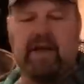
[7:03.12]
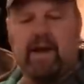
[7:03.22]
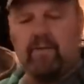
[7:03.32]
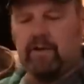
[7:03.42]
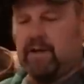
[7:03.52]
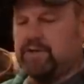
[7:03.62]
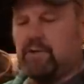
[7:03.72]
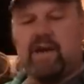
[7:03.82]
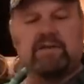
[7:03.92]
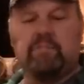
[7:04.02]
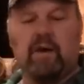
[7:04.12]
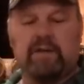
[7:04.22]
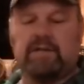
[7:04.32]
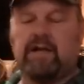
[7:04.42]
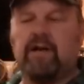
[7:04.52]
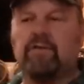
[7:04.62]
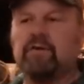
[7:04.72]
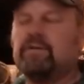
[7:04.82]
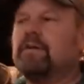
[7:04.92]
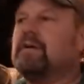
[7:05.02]
Hal and I tracked a buck
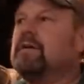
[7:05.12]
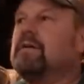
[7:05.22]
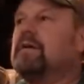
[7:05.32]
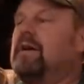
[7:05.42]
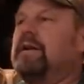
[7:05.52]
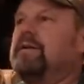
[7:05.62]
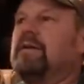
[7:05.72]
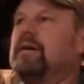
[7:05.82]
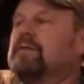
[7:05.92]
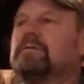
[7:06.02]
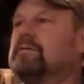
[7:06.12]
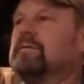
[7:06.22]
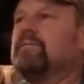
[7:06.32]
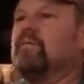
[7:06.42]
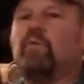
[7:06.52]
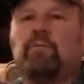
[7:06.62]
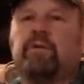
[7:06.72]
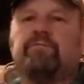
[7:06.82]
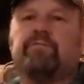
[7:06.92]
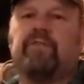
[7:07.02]
together. And uh, when
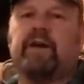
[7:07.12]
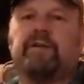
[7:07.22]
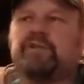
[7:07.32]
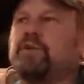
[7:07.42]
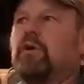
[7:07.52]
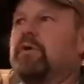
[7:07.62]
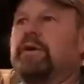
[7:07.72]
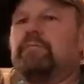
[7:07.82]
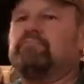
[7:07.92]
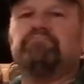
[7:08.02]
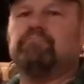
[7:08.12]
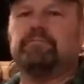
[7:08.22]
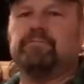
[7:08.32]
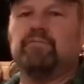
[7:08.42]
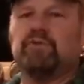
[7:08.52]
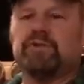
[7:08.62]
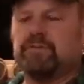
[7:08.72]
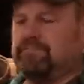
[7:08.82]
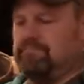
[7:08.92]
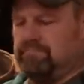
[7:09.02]
we finally saw it, it
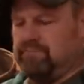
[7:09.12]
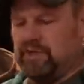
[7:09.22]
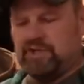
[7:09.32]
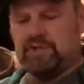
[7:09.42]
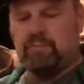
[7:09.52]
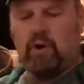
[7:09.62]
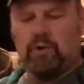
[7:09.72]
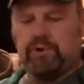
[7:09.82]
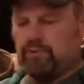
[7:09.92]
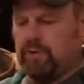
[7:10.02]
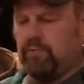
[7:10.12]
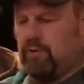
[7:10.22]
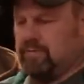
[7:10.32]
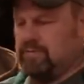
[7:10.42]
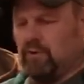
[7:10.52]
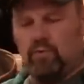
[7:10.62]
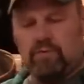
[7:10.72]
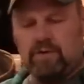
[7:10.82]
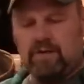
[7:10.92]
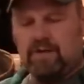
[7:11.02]
was just as bald as we were. No,
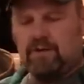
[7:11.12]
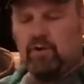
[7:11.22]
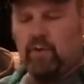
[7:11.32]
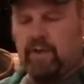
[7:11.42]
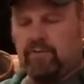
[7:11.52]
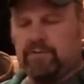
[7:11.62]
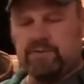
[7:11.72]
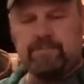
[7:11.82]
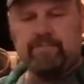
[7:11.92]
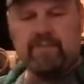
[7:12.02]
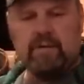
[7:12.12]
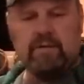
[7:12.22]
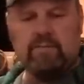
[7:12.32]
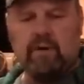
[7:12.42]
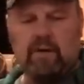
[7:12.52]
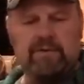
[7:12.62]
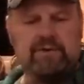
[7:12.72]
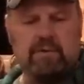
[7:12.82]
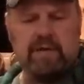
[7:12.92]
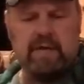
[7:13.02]
no antlers. But
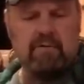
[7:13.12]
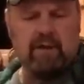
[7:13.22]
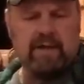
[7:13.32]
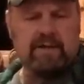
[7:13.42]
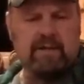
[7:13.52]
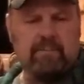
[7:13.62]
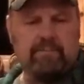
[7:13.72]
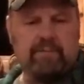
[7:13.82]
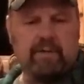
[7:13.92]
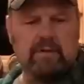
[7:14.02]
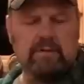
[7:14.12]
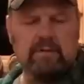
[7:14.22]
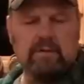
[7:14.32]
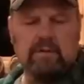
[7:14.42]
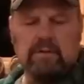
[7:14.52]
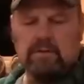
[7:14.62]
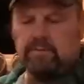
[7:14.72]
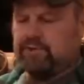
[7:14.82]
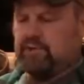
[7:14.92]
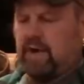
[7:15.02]
this one here, I ended up, uh,
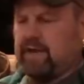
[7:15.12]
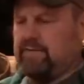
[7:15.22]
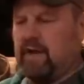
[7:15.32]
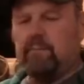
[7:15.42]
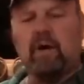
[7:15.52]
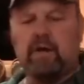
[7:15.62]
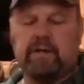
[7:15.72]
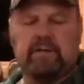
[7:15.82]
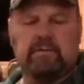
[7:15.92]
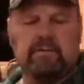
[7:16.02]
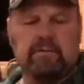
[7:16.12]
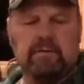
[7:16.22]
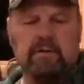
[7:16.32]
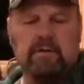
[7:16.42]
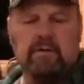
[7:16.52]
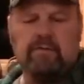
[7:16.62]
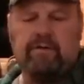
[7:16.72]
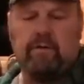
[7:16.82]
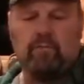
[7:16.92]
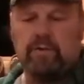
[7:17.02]
was tracking that buck and
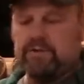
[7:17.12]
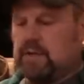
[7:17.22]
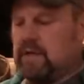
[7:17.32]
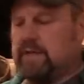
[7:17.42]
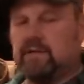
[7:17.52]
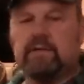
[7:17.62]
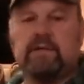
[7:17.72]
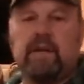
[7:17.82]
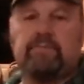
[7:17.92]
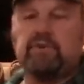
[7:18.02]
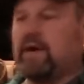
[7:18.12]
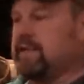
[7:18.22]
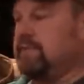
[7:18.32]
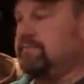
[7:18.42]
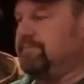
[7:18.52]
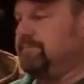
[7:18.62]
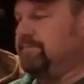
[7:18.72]
found one side and kept tracking him.